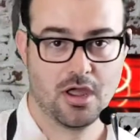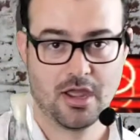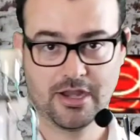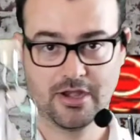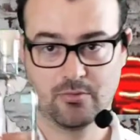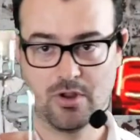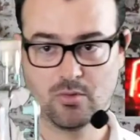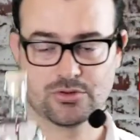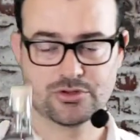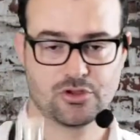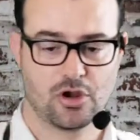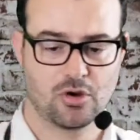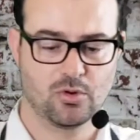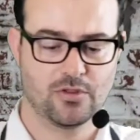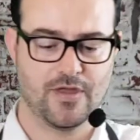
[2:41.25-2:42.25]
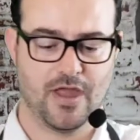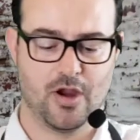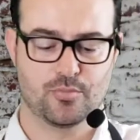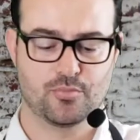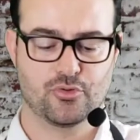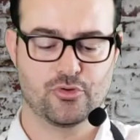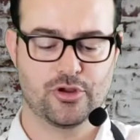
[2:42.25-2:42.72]
anyway, we'll start with
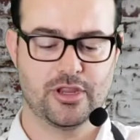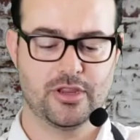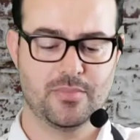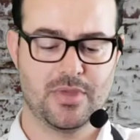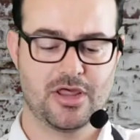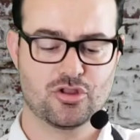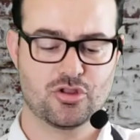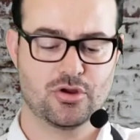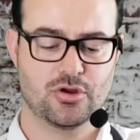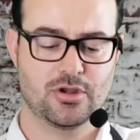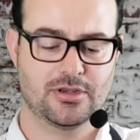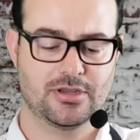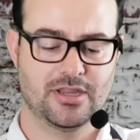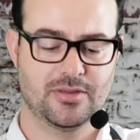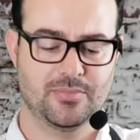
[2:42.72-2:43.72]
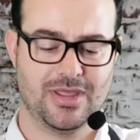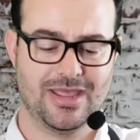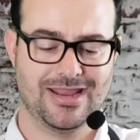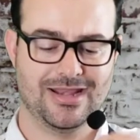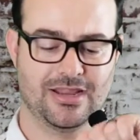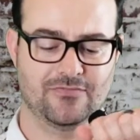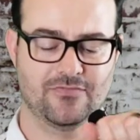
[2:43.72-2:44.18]
our pre-measured deep
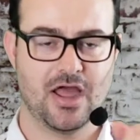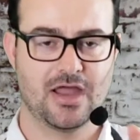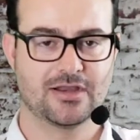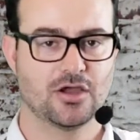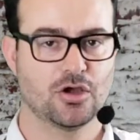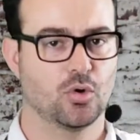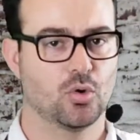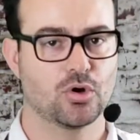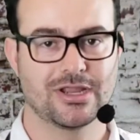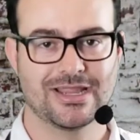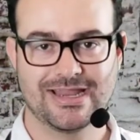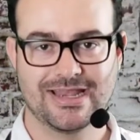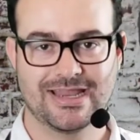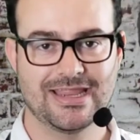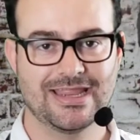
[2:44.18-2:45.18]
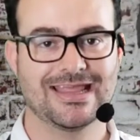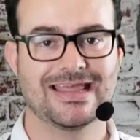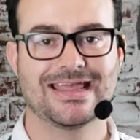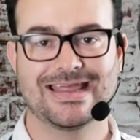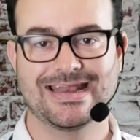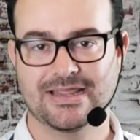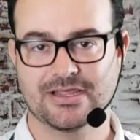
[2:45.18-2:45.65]
eddy vodka, or any
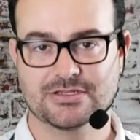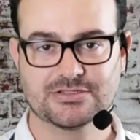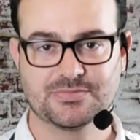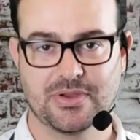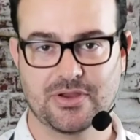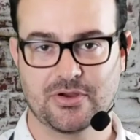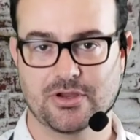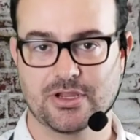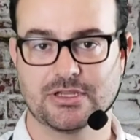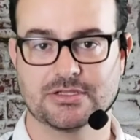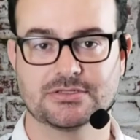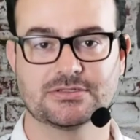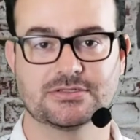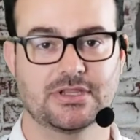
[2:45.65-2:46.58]
inexpensive